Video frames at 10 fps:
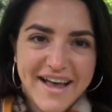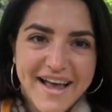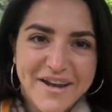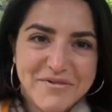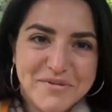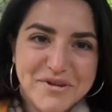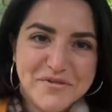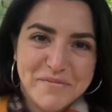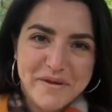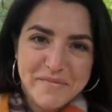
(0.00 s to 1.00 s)
Hello
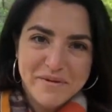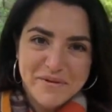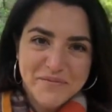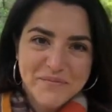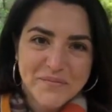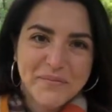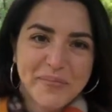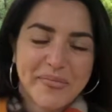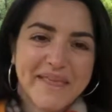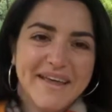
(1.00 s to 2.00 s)
beautiful people.
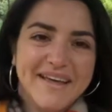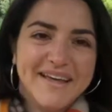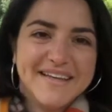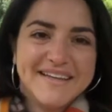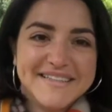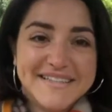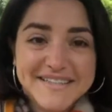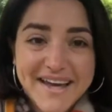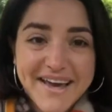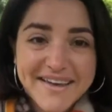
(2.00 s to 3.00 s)

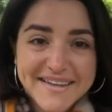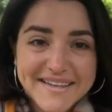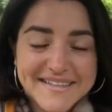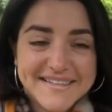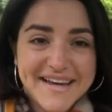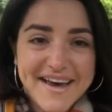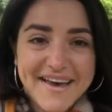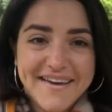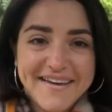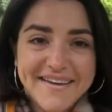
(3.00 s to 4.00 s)
Today is
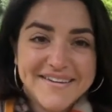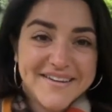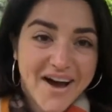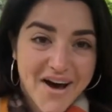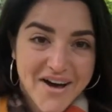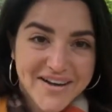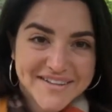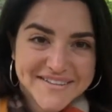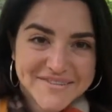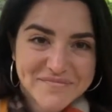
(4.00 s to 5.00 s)
day 9.
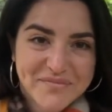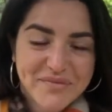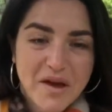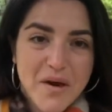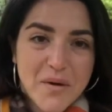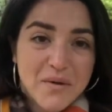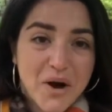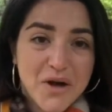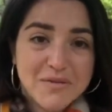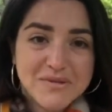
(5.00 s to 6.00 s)
We're
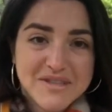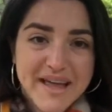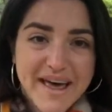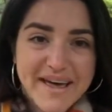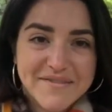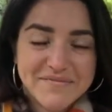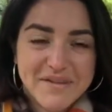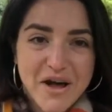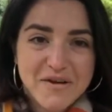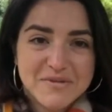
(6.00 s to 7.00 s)
almost there,
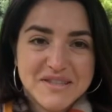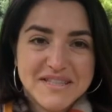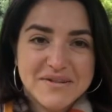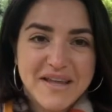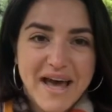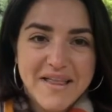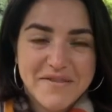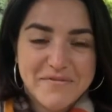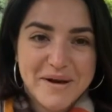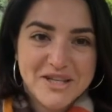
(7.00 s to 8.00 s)
almost until the end
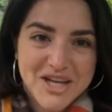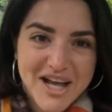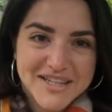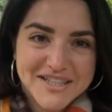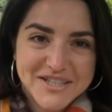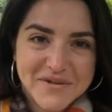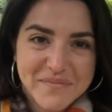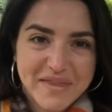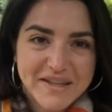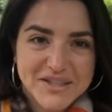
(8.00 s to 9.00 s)
of my challenge
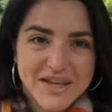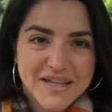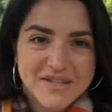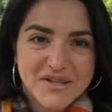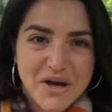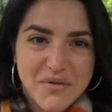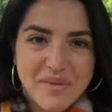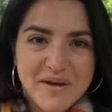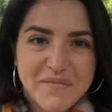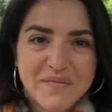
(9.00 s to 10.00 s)
to get to know
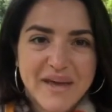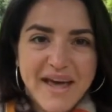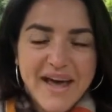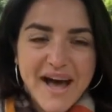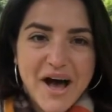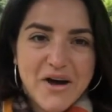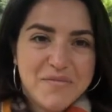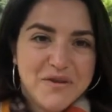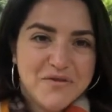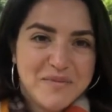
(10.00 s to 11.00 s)
me. I hope
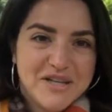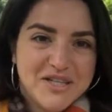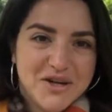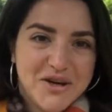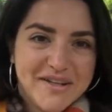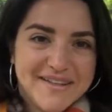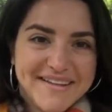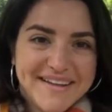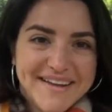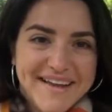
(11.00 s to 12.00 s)
you've been enjoying
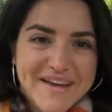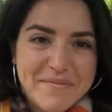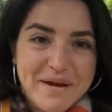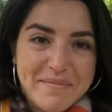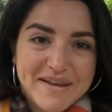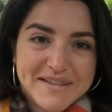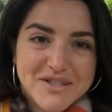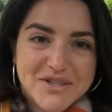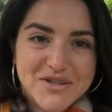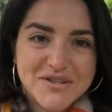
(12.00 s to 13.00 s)
my message
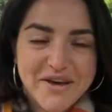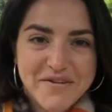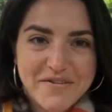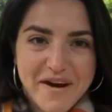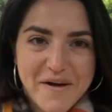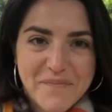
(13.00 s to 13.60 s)
to you so far.